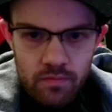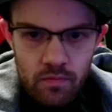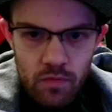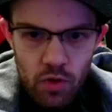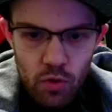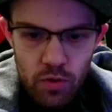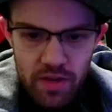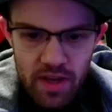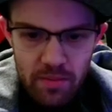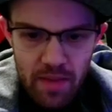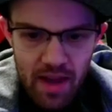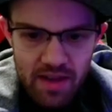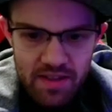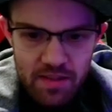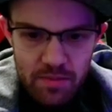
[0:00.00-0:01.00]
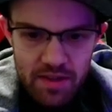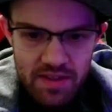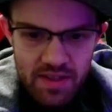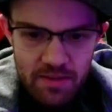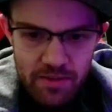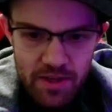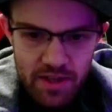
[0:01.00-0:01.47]
Oh, and they Maximus,
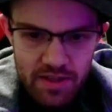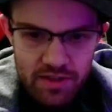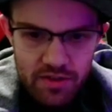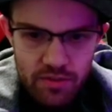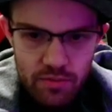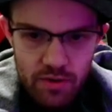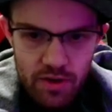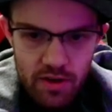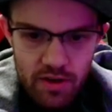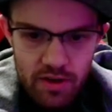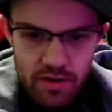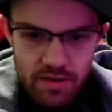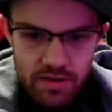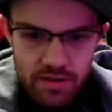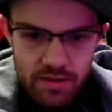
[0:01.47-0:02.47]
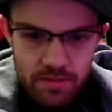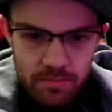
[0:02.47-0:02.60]
giving us 2 cards.